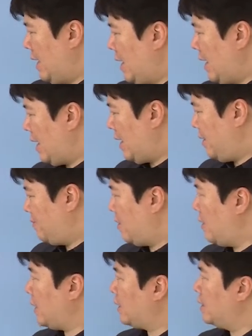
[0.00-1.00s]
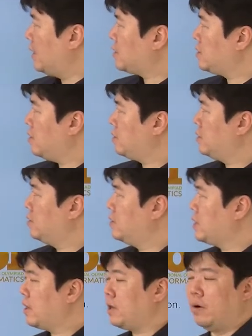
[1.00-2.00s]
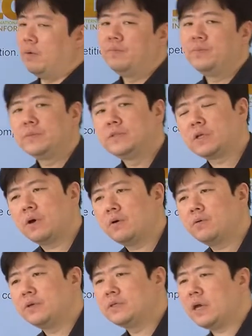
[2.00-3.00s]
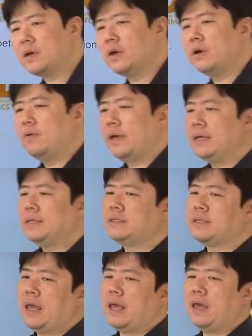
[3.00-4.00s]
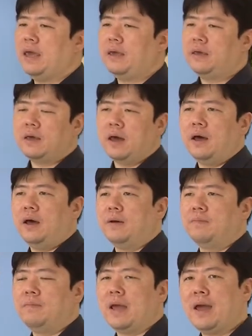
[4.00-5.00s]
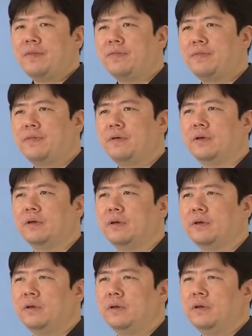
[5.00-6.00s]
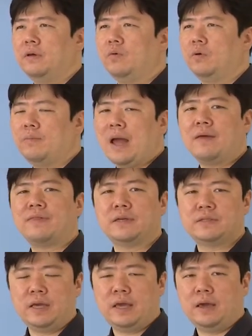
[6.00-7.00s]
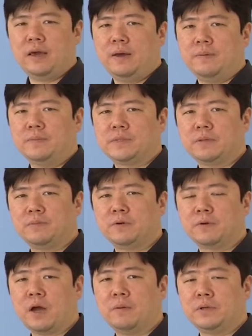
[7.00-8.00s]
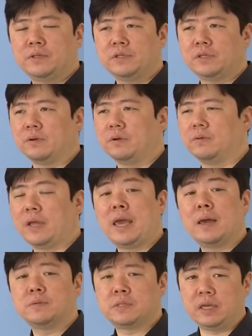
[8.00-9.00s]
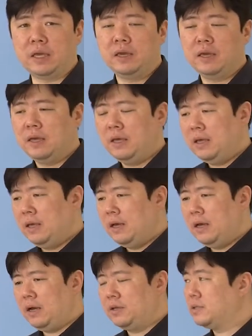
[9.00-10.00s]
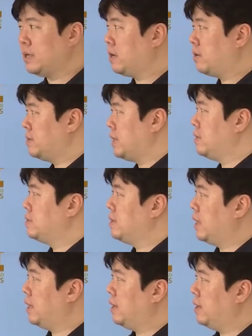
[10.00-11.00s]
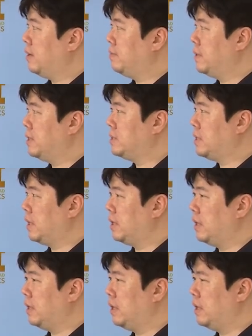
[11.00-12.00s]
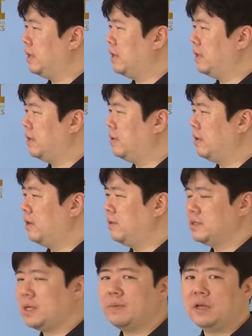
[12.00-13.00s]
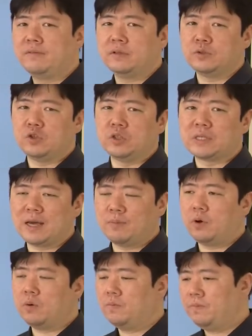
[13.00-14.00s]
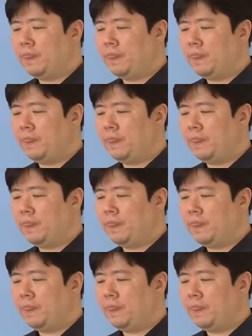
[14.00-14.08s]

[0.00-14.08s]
All right, next on to USACO. So USACO is a math has a similar competition called AMC. USACO sounds like it's like on the same level as USAMO.